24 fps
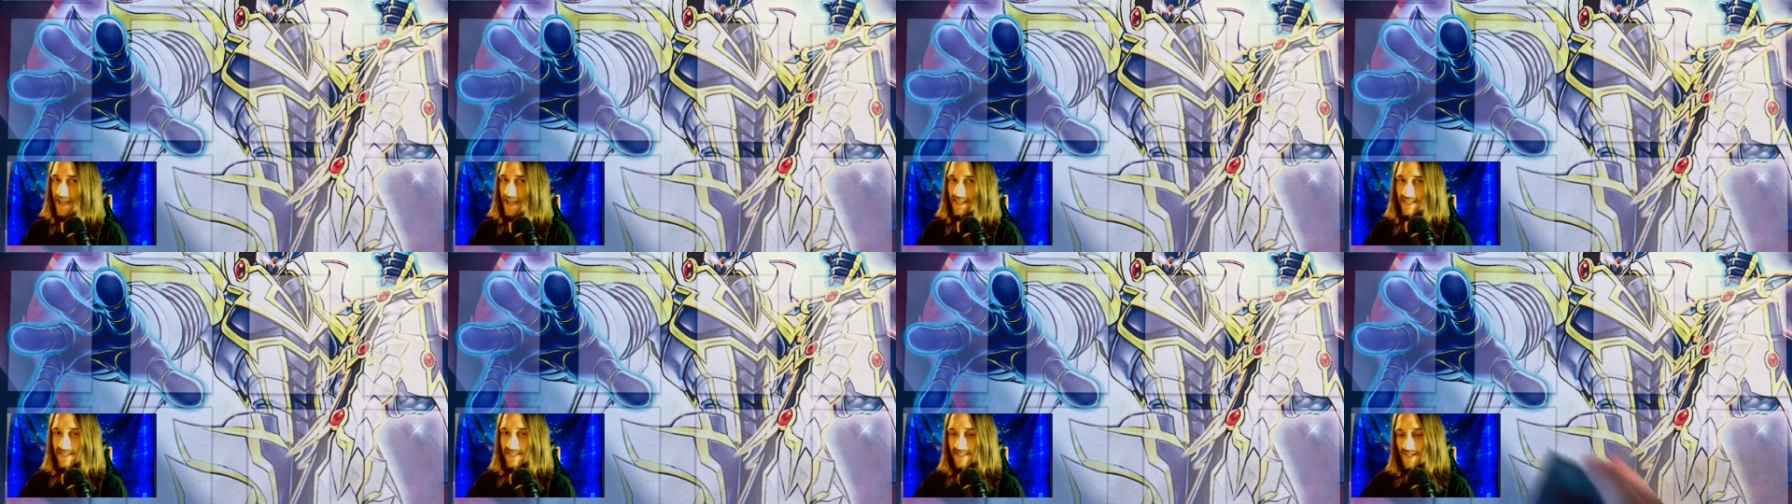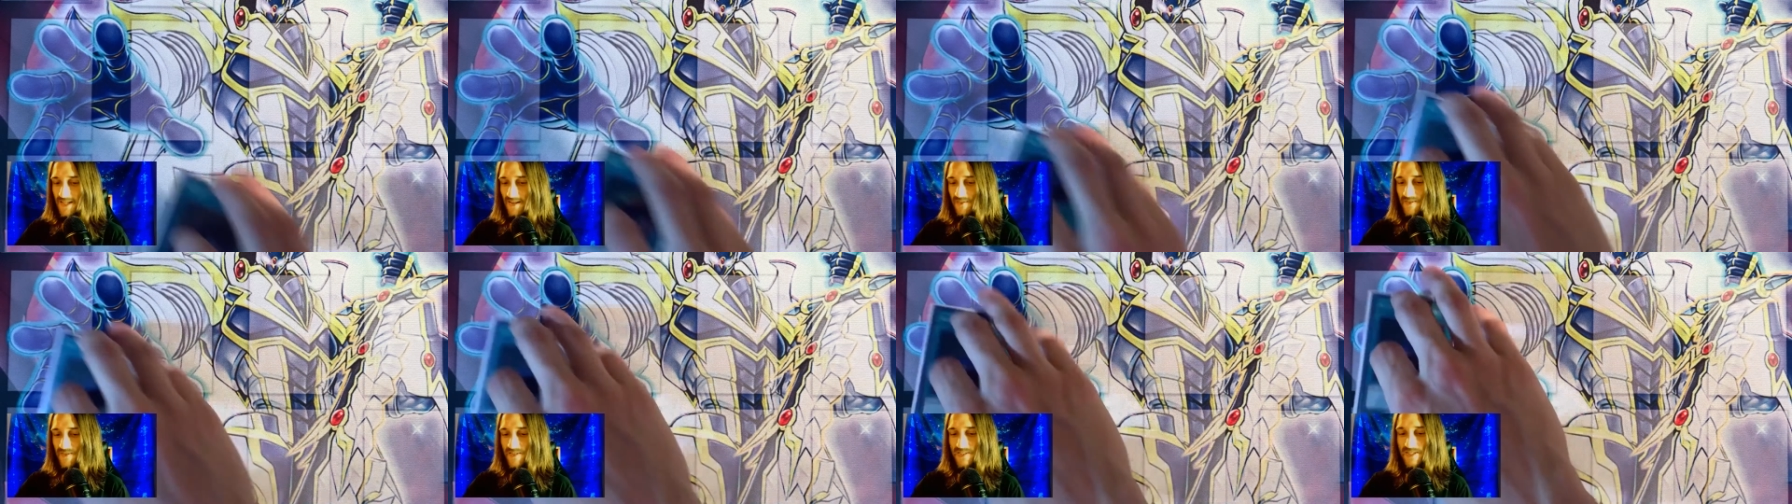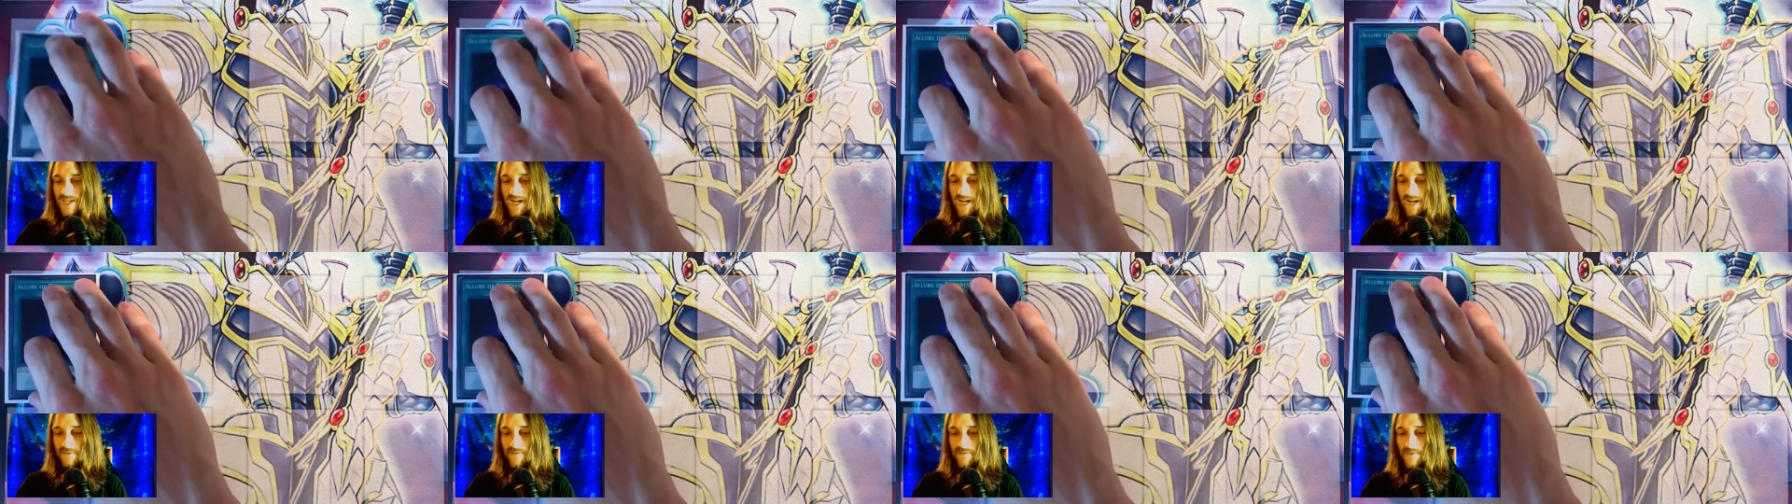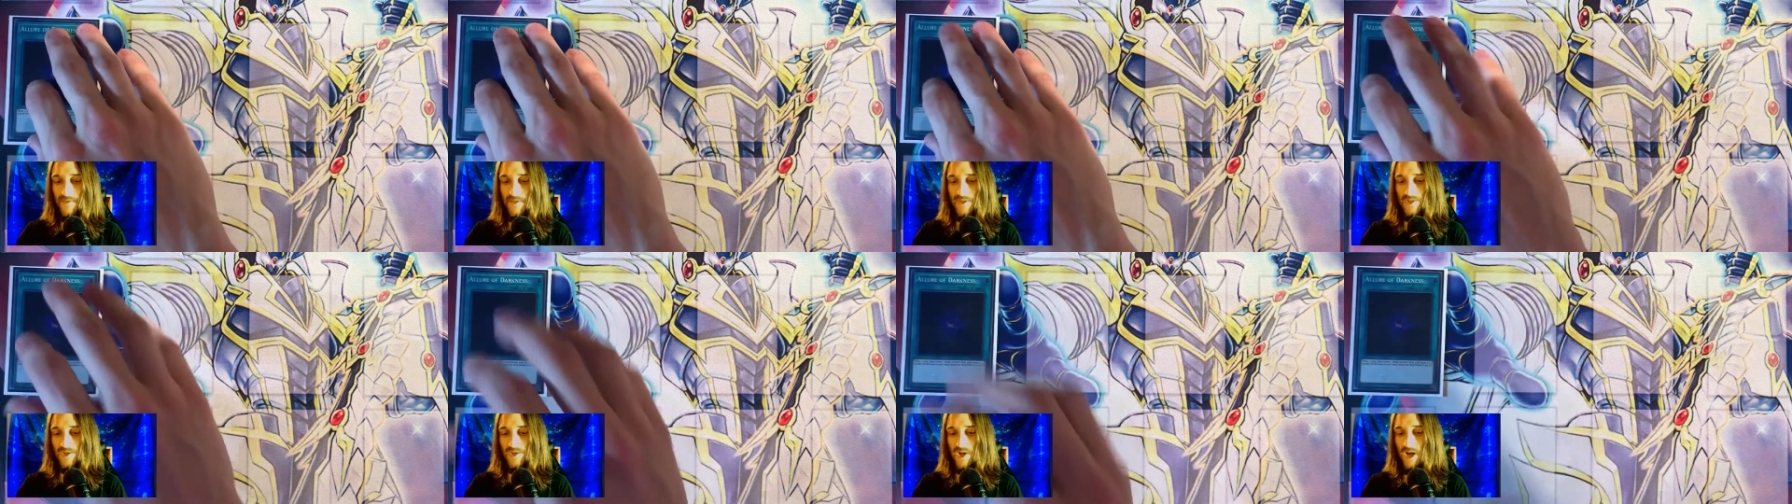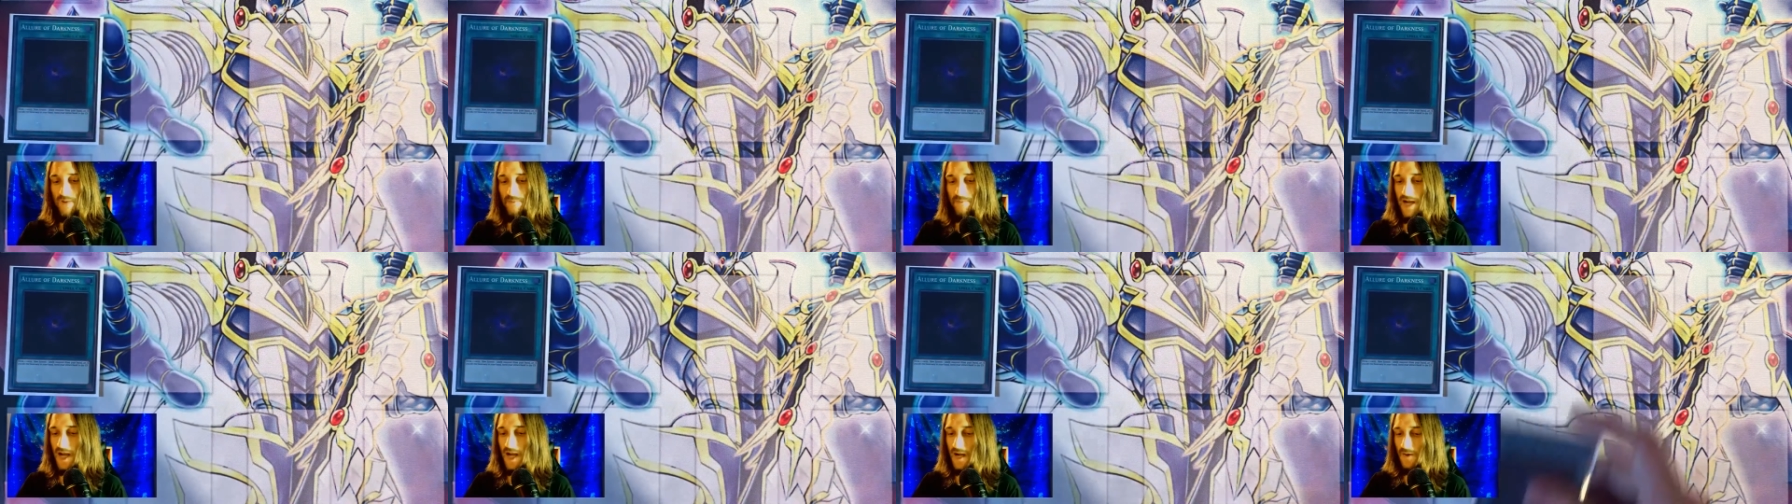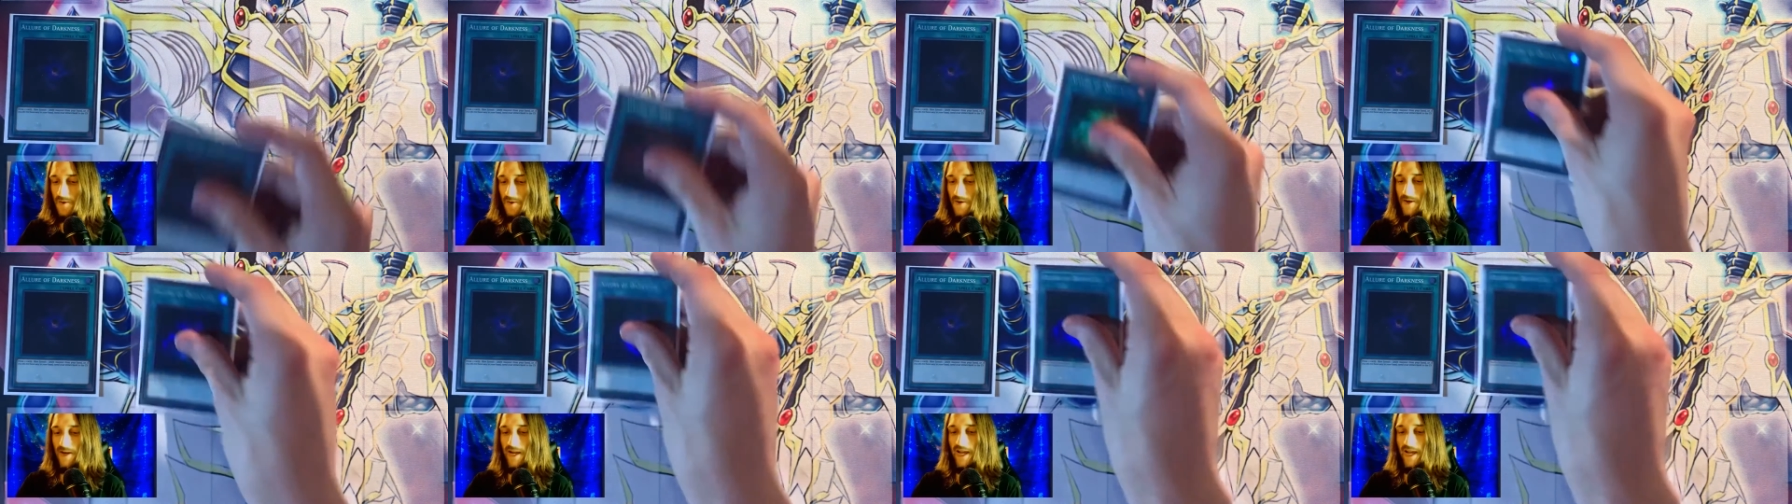let's start this off with the draw power,